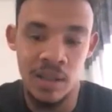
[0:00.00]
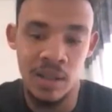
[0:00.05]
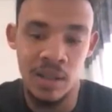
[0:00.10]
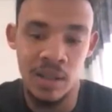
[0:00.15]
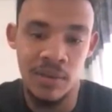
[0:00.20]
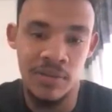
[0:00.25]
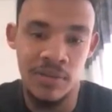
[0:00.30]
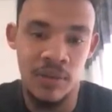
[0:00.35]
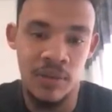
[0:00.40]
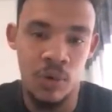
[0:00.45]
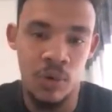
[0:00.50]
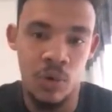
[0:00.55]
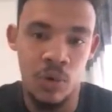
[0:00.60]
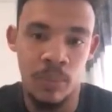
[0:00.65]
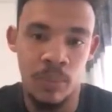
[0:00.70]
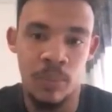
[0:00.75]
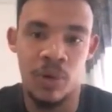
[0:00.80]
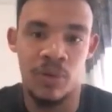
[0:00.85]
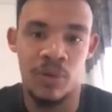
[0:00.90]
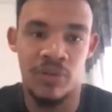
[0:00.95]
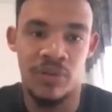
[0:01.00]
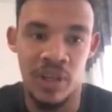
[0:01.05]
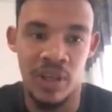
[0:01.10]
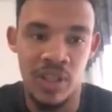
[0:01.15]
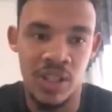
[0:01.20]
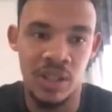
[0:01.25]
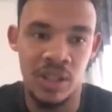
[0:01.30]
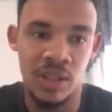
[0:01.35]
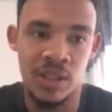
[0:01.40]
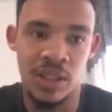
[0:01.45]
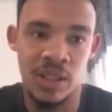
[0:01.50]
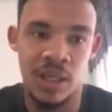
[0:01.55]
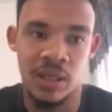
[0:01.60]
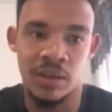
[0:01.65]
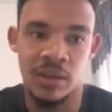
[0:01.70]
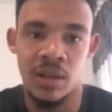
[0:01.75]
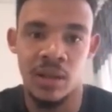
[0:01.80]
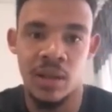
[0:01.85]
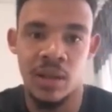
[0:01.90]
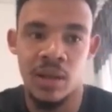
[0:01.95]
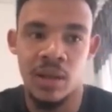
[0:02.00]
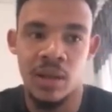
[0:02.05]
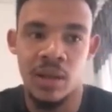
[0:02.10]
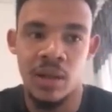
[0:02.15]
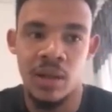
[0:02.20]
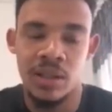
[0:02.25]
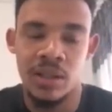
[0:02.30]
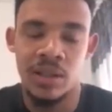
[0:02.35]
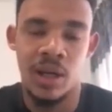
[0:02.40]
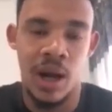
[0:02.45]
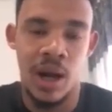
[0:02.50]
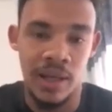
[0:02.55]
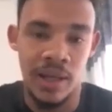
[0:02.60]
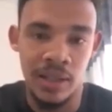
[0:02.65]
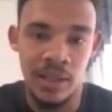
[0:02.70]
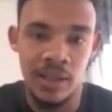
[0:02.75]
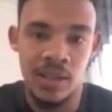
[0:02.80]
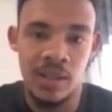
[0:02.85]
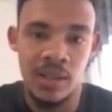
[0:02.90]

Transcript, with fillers: for provincials and trials.